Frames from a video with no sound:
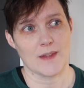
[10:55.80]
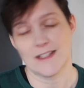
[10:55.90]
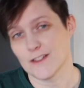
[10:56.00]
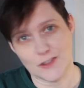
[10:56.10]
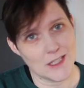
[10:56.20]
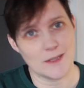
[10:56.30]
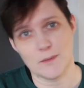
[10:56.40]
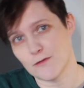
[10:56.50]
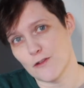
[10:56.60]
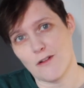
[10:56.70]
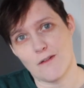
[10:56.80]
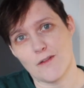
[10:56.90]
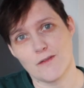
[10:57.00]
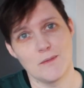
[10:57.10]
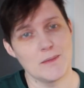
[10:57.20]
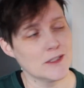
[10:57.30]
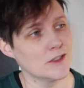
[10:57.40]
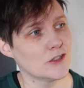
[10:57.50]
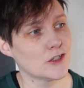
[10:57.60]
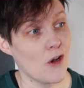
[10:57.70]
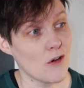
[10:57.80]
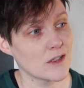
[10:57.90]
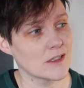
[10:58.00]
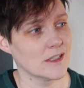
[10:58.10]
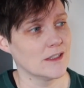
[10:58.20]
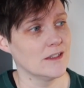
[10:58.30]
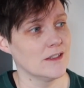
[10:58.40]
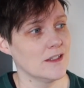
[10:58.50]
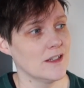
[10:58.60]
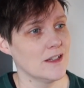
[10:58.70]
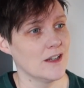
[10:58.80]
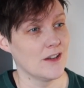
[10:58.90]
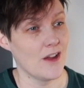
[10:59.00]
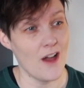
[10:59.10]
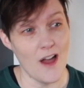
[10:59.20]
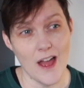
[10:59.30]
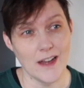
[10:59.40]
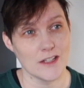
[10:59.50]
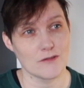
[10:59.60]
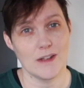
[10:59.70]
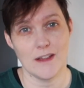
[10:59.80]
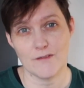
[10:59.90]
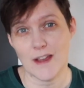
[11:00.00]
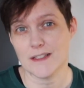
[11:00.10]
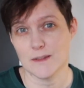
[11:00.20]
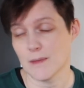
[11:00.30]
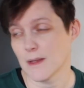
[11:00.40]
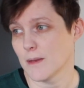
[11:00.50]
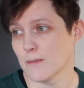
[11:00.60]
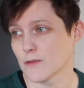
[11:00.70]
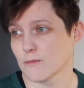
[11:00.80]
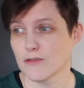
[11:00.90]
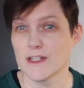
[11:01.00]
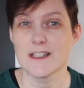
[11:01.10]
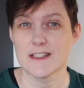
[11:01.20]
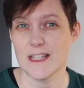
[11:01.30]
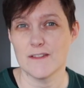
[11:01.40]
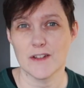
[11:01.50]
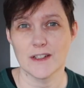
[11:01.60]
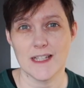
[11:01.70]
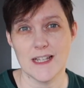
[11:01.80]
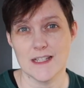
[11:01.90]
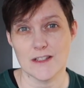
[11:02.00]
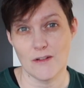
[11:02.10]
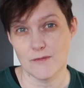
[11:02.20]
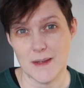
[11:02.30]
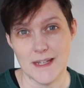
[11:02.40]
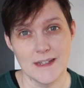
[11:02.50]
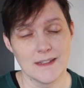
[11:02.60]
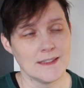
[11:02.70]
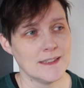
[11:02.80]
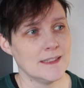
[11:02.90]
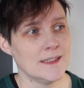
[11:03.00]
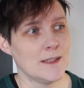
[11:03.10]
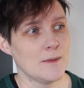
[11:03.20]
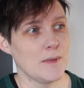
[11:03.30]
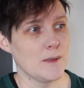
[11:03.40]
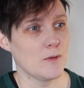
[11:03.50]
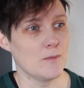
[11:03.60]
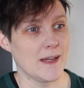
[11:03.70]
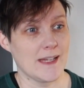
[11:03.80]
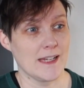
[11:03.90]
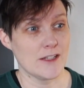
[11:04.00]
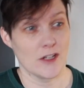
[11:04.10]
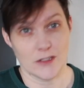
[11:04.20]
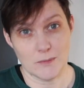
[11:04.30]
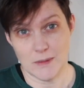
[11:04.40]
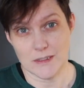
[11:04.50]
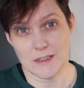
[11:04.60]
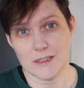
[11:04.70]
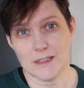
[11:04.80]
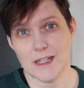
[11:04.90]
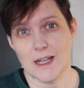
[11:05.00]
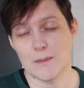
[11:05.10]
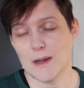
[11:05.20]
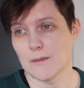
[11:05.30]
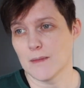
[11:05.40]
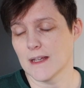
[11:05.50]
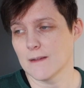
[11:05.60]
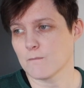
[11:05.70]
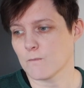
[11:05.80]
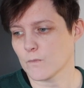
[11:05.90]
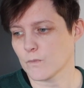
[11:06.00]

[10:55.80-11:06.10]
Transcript: As I've shared before, I've often been shocked and hurt, and it's really affected people's preconceived ideas of me, people making judgments about me,